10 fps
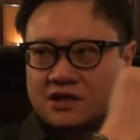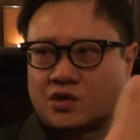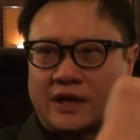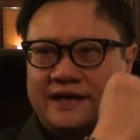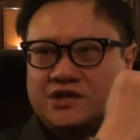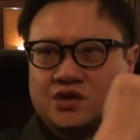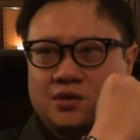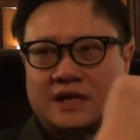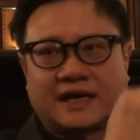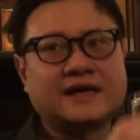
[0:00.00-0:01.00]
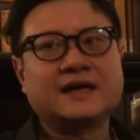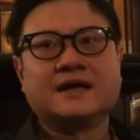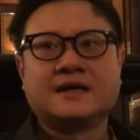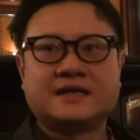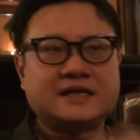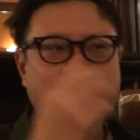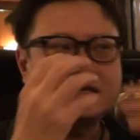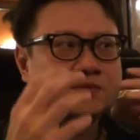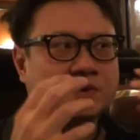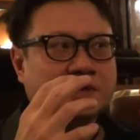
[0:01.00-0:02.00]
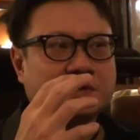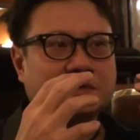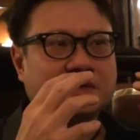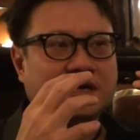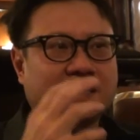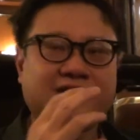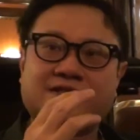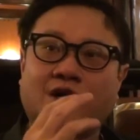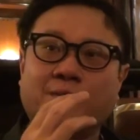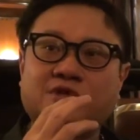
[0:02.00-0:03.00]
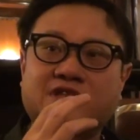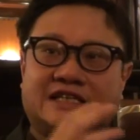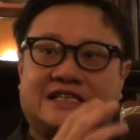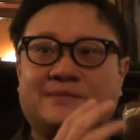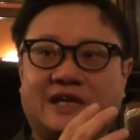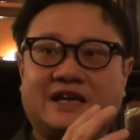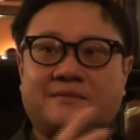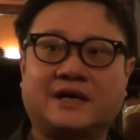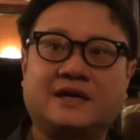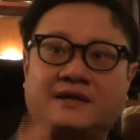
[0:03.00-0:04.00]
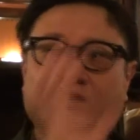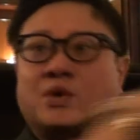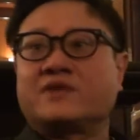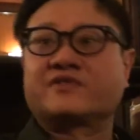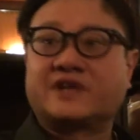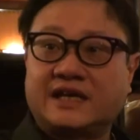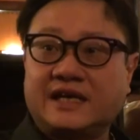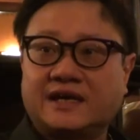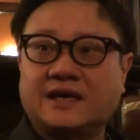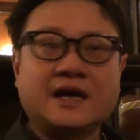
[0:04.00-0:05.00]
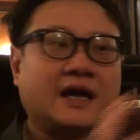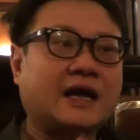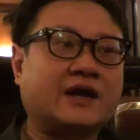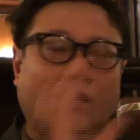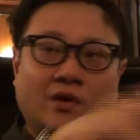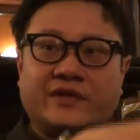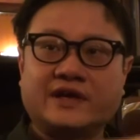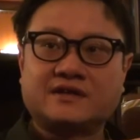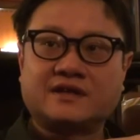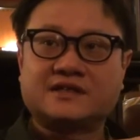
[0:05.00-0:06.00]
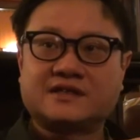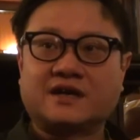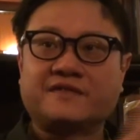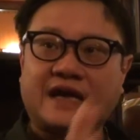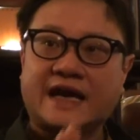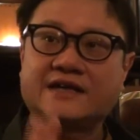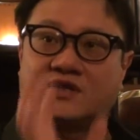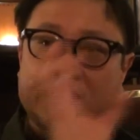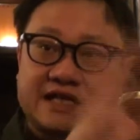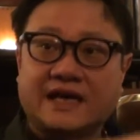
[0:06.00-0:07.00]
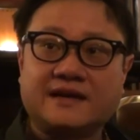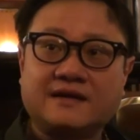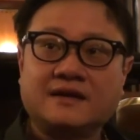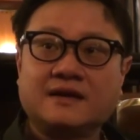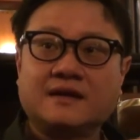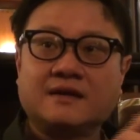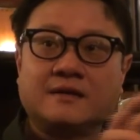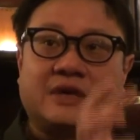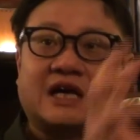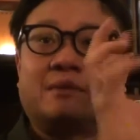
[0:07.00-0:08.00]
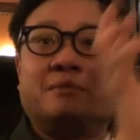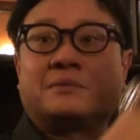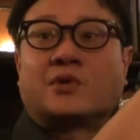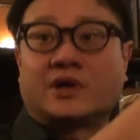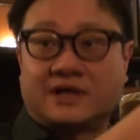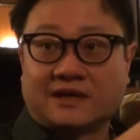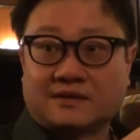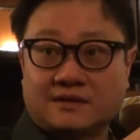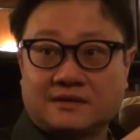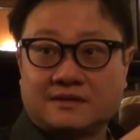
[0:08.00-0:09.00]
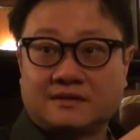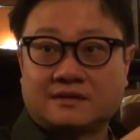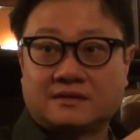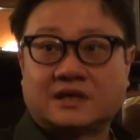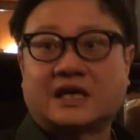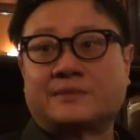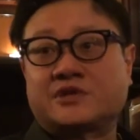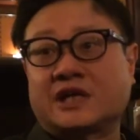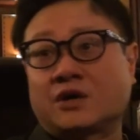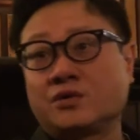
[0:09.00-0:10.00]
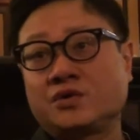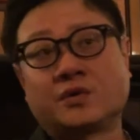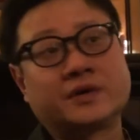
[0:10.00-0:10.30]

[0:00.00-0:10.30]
Crying Joe guy. These were artists almost intimidated by this wave of Kogiga, and all their stuff had to then become a bit more adult to capture that whole new